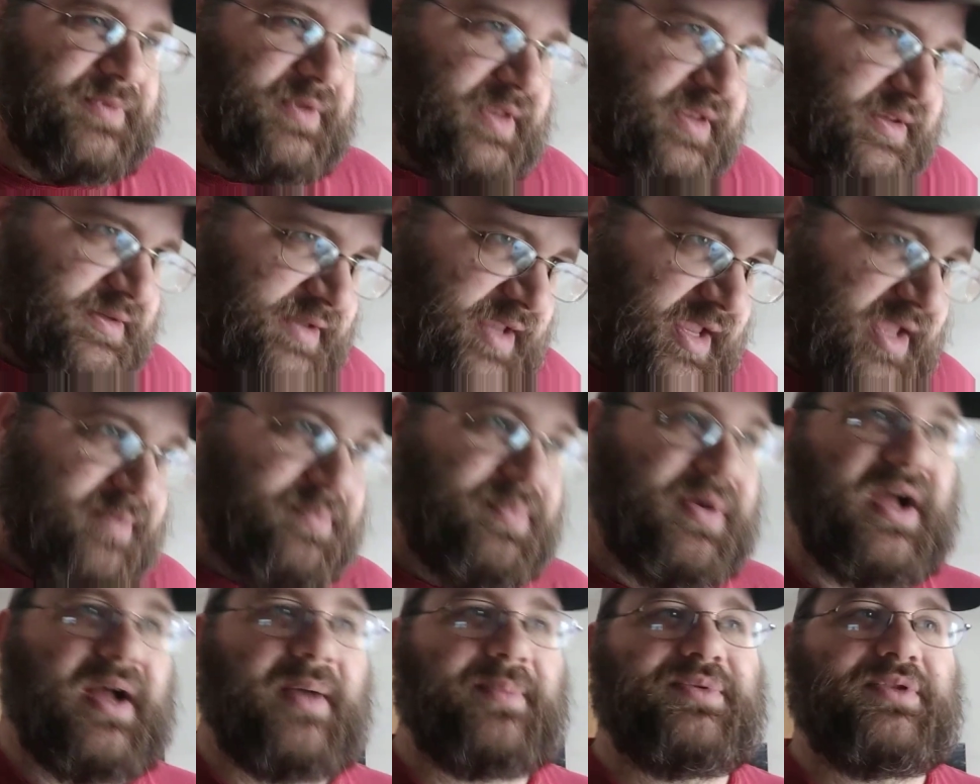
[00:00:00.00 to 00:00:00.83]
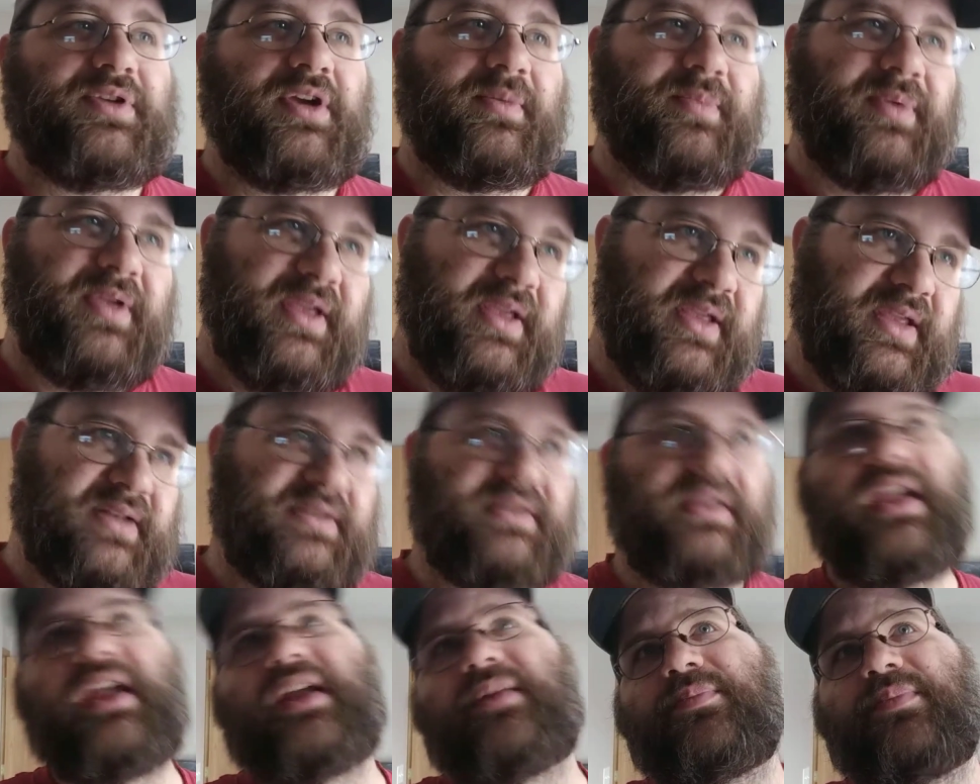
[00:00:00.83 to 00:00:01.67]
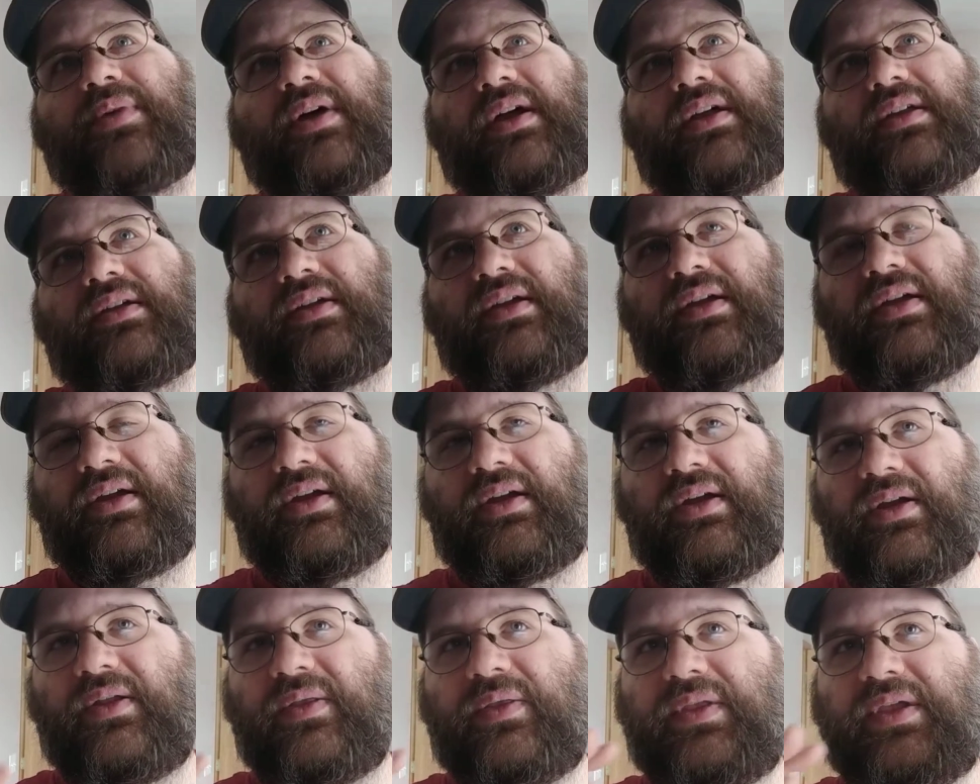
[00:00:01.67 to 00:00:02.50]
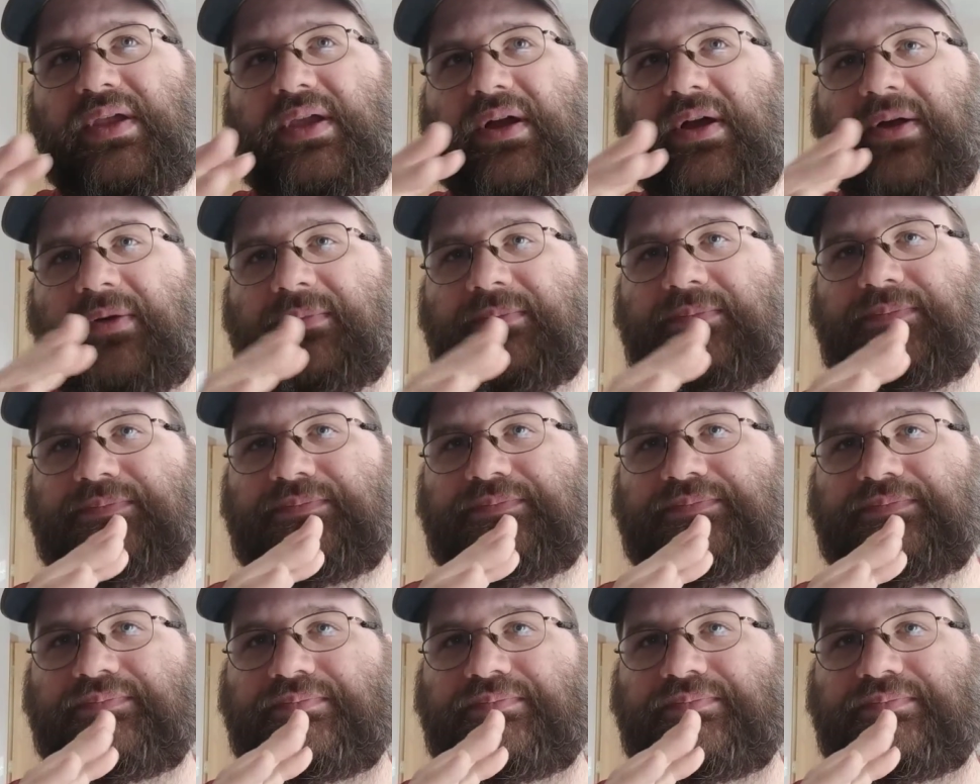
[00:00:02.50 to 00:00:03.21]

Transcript: His head pops up. He gets hit by the